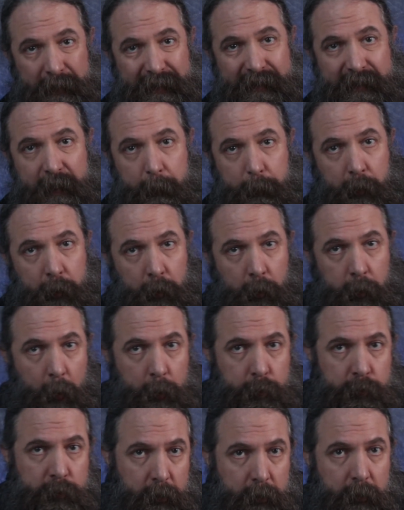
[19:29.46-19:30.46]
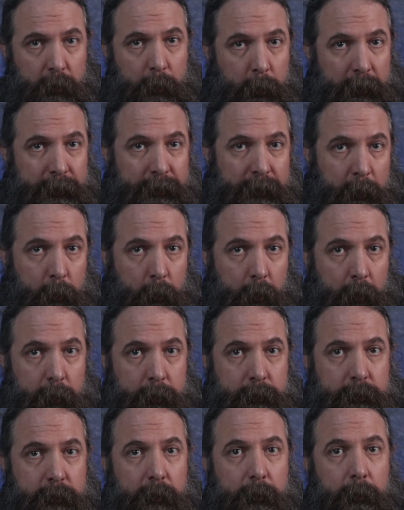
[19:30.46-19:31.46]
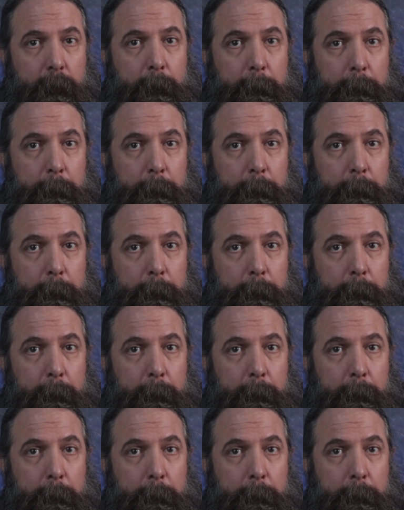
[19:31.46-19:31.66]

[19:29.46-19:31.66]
step closer to what they want,